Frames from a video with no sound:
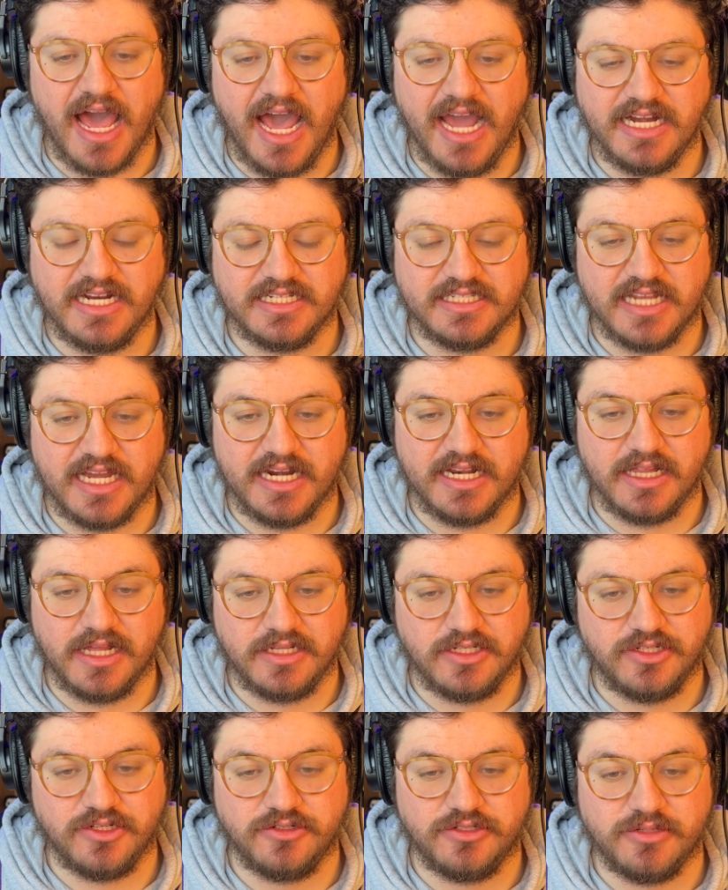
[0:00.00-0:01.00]
I decided
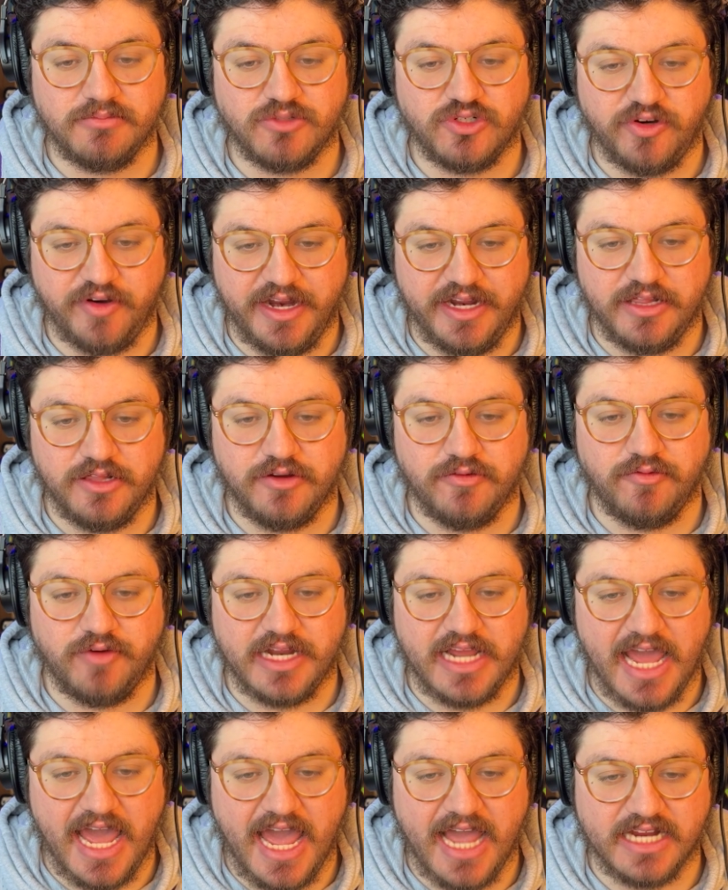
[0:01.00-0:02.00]
let's do some trailer
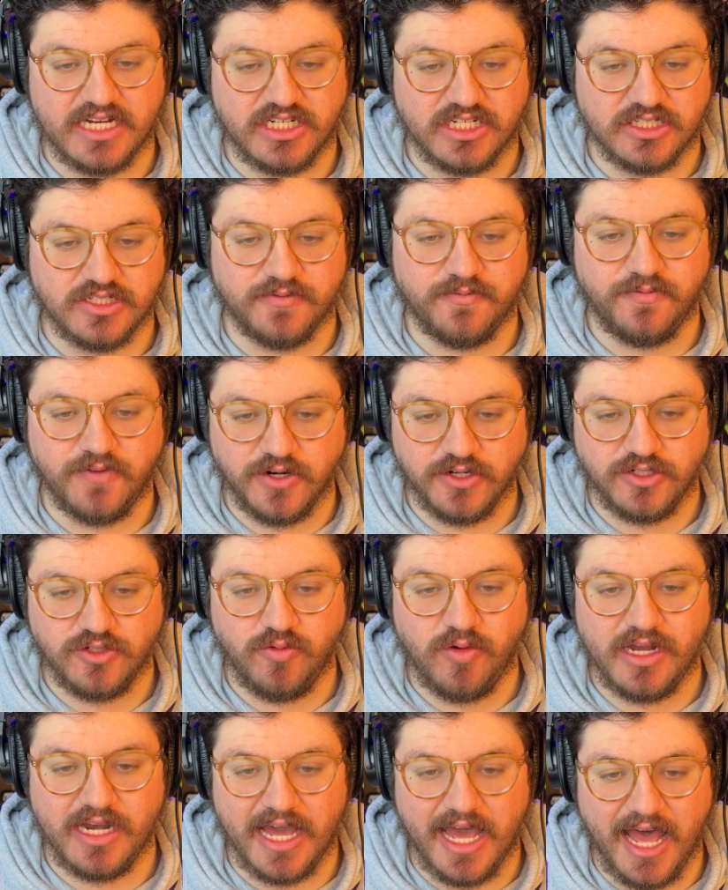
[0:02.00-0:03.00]
reactions. First
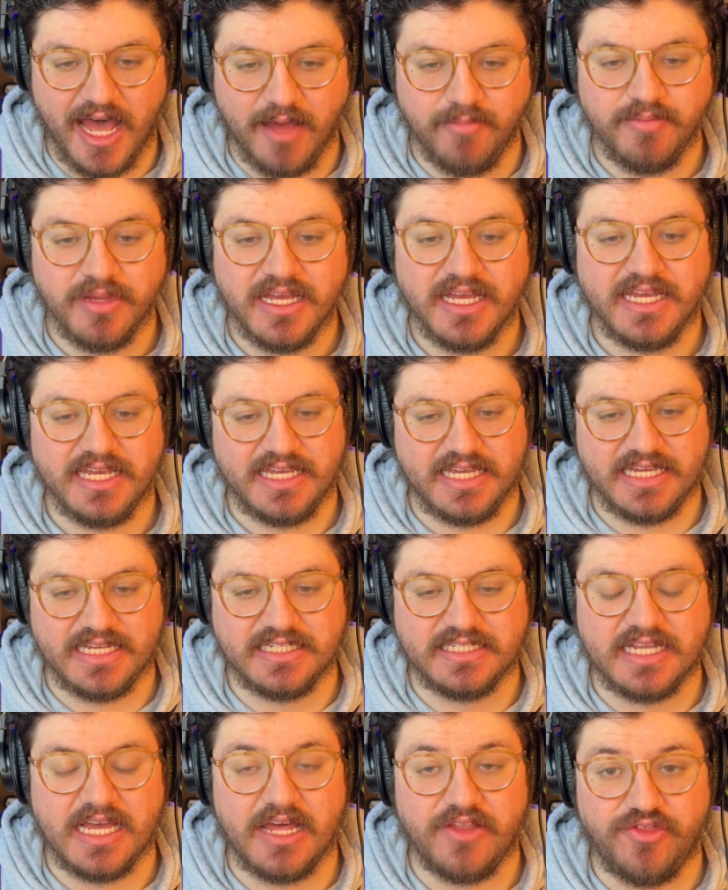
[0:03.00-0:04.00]
one up
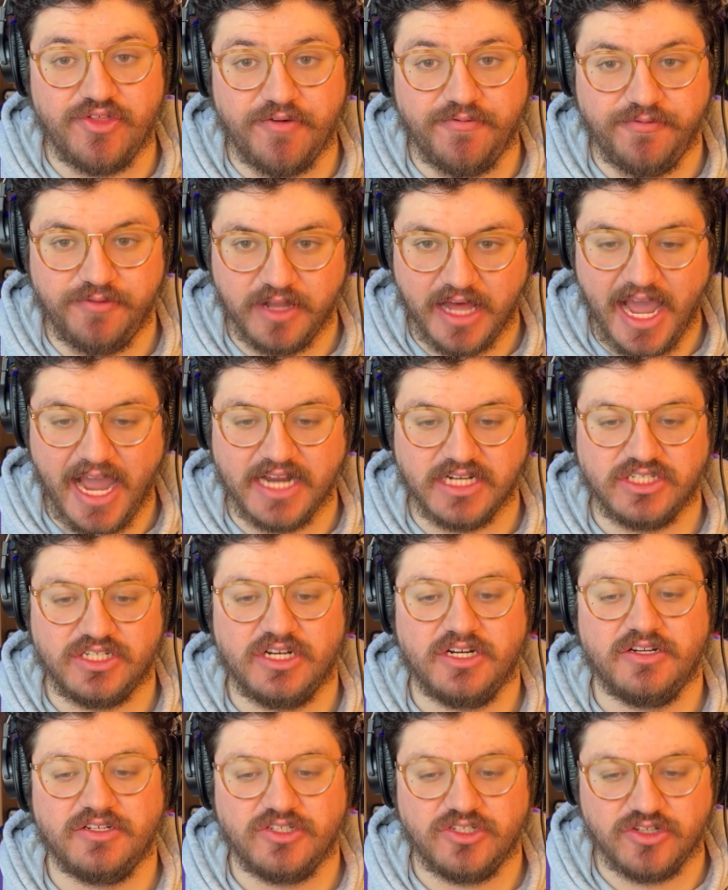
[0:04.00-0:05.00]
is The Flash,
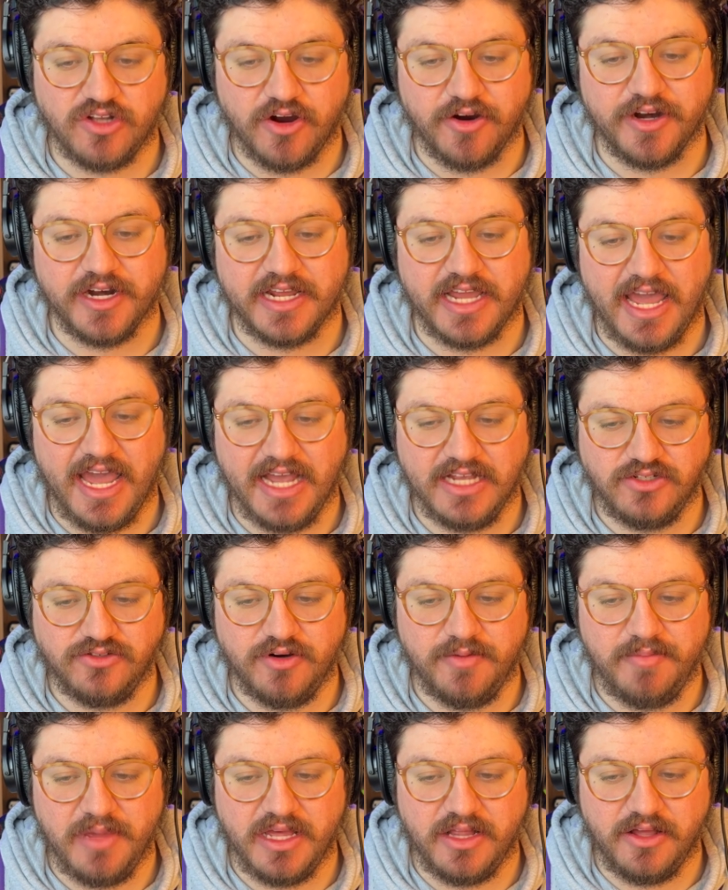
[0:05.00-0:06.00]
starring
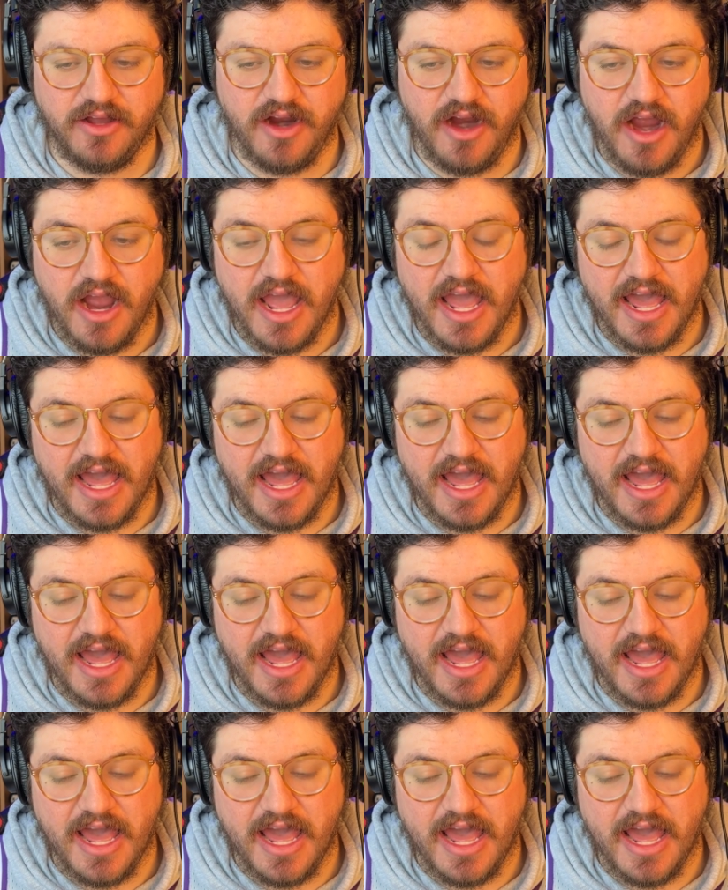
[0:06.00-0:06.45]
Ezra Miller.